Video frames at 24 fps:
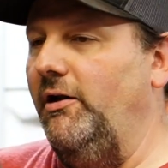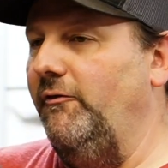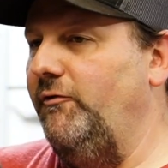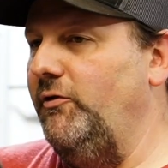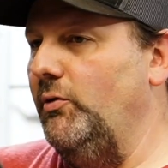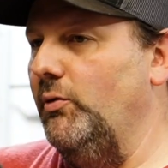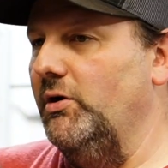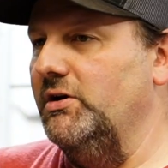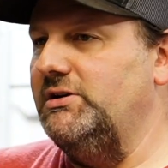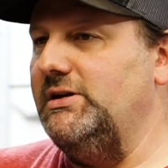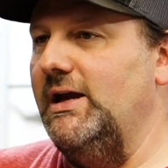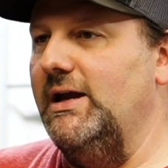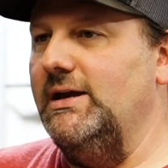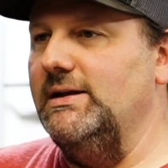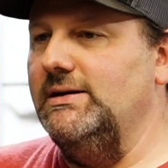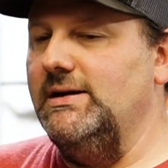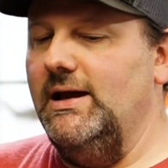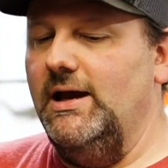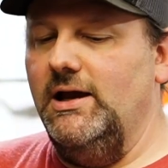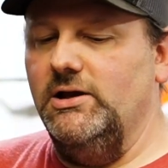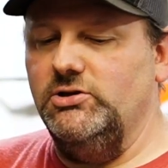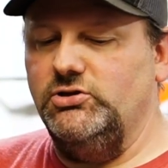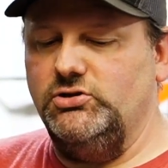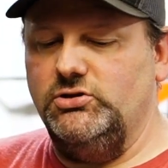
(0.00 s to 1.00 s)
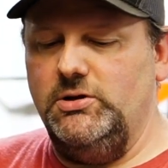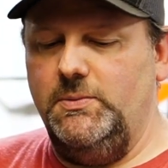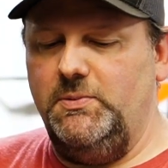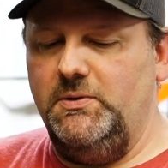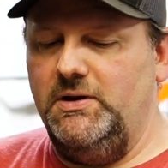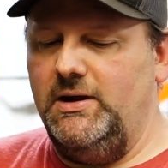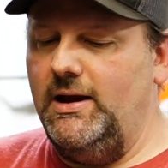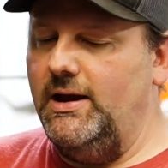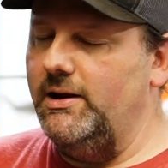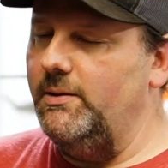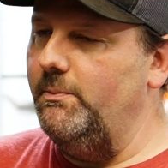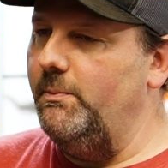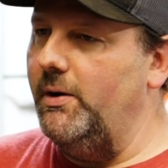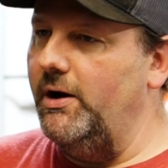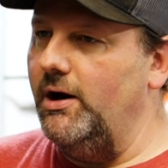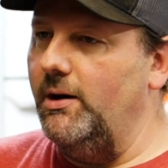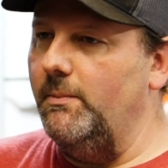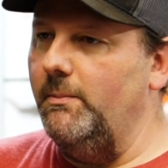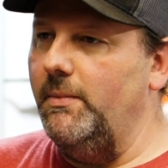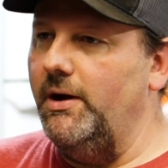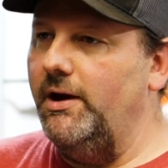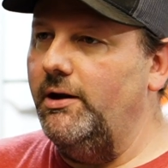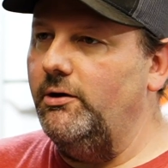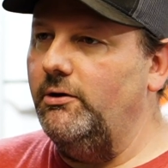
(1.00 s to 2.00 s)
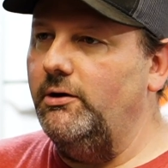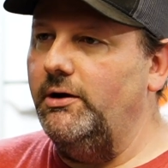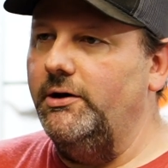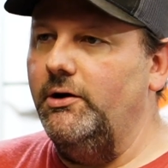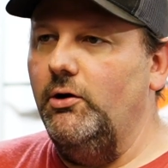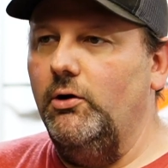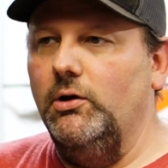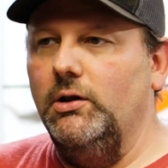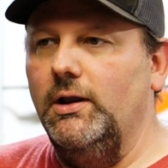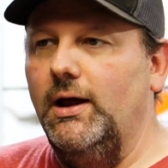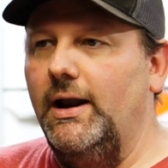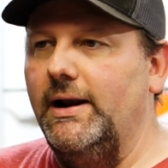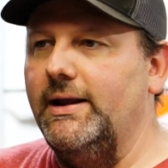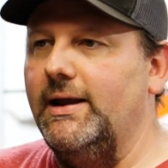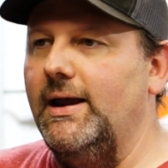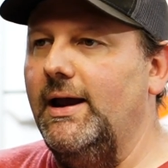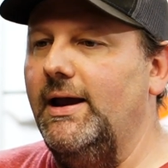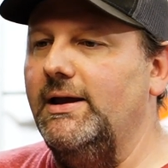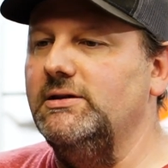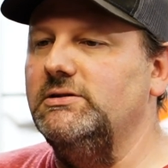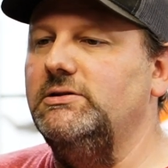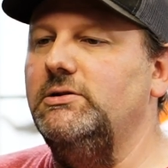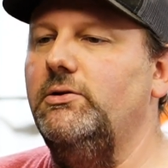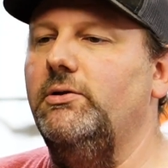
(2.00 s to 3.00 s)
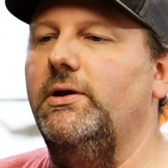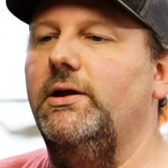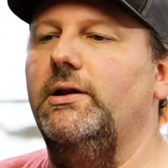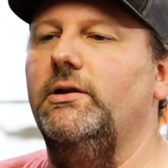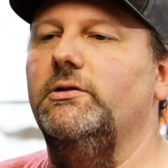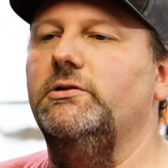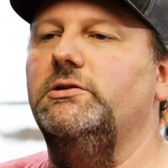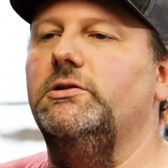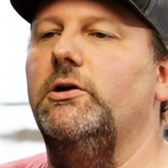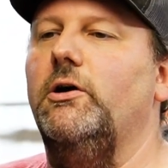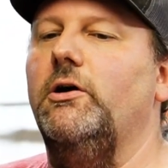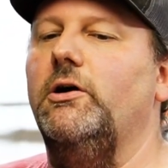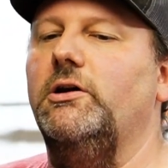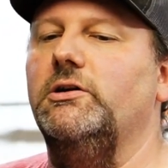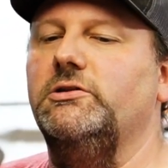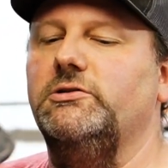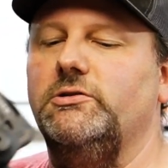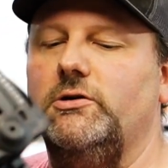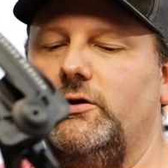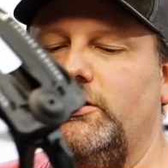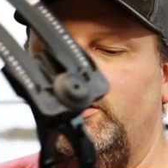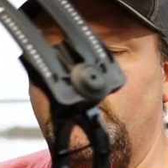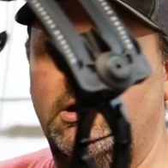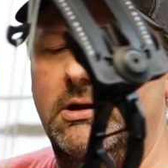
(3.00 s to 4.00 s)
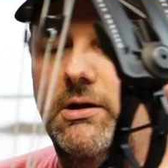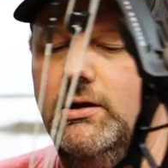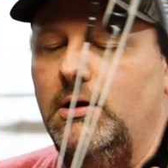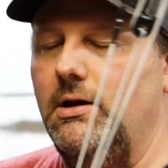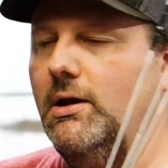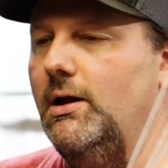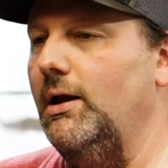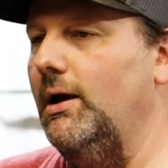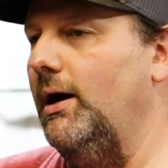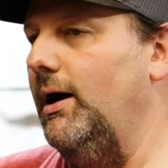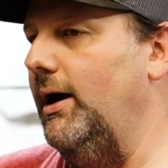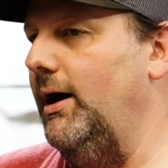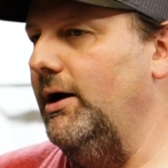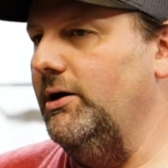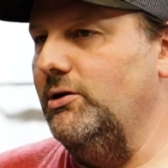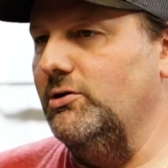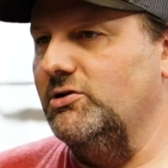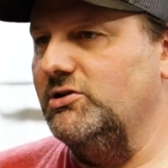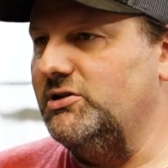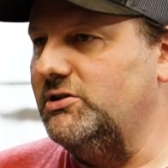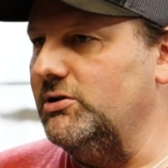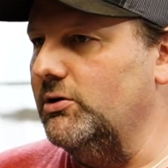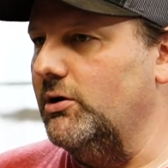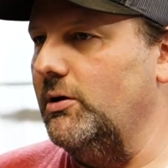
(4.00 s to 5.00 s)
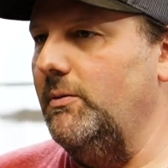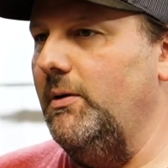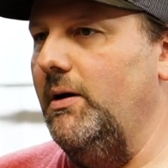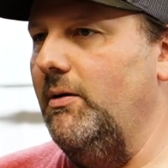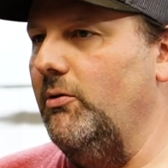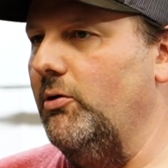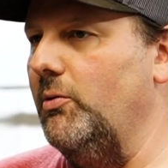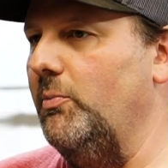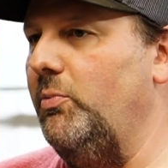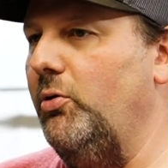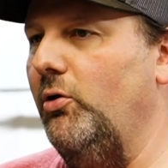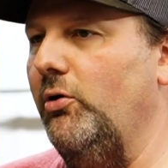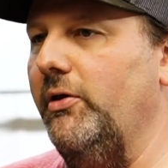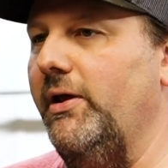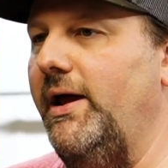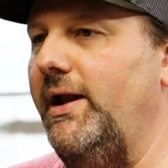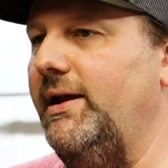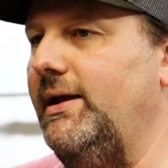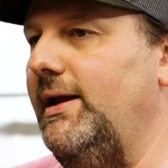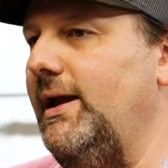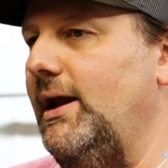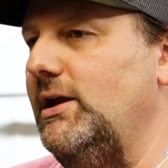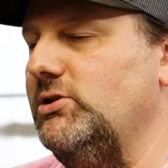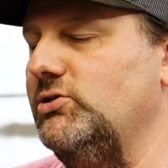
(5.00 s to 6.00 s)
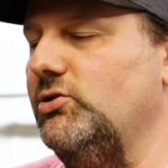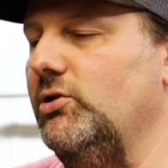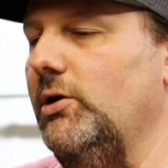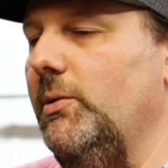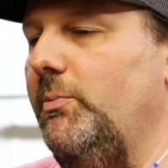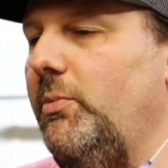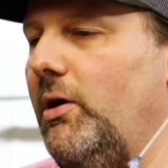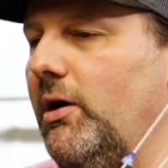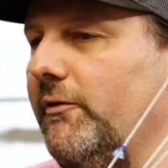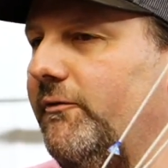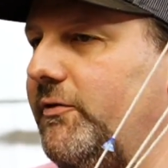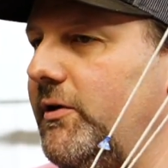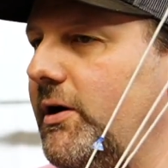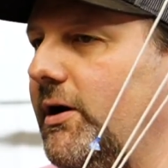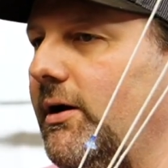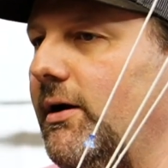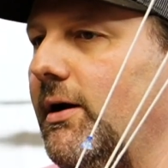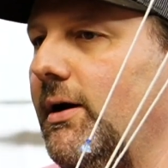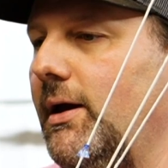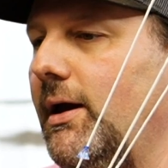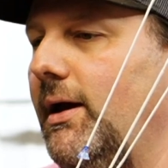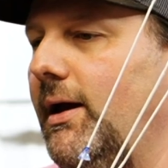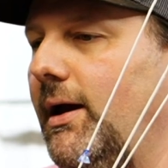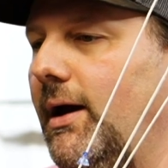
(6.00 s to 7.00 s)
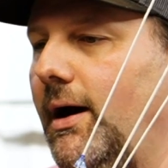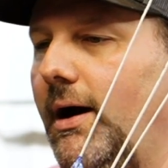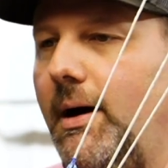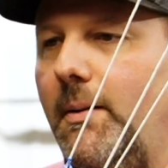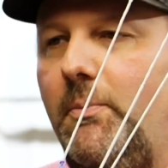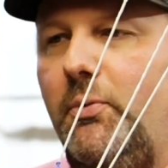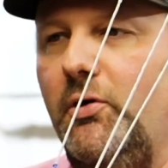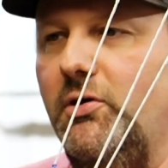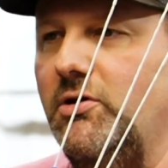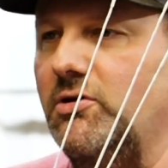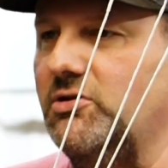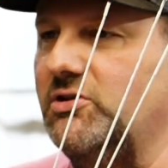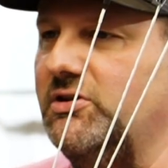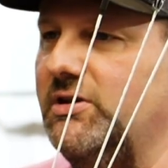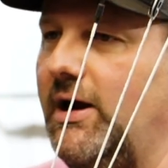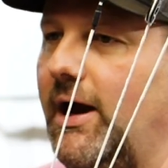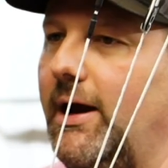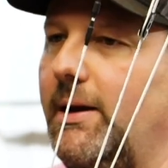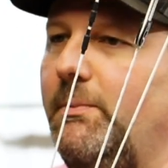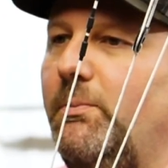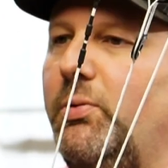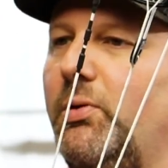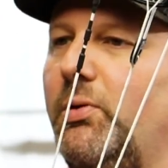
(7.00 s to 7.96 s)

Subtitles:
if you want to take it down, strip it down to bare metal, I know a lot of guys do that on the target circuit, you're still going to be able to pull that engaged grip off there. Put your side